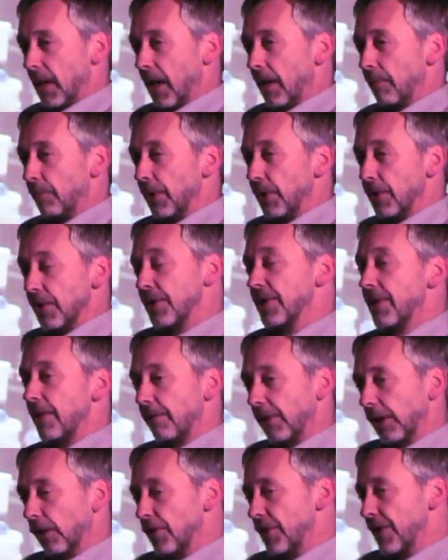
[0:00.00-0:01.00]
And because
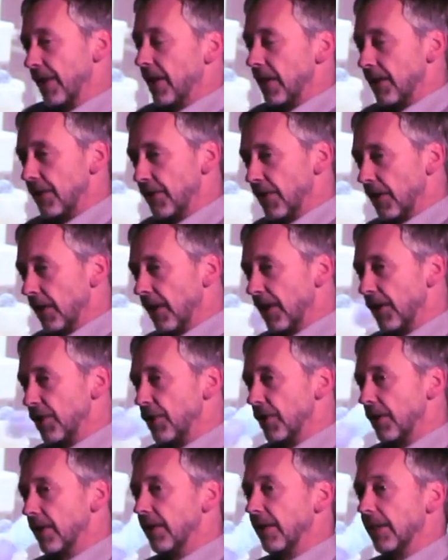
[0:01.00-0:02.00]
they've lost that
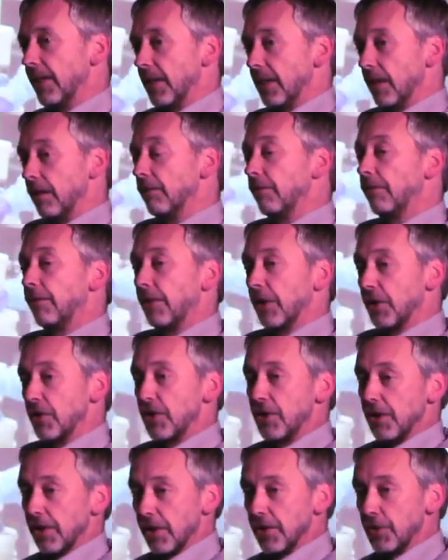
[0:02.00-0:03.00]
insulation, they don't
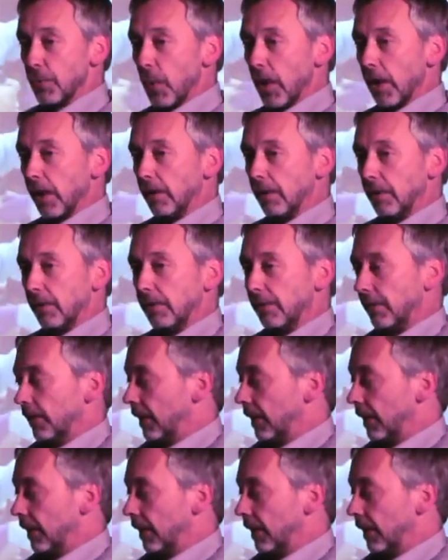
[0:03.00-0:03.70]
function as well.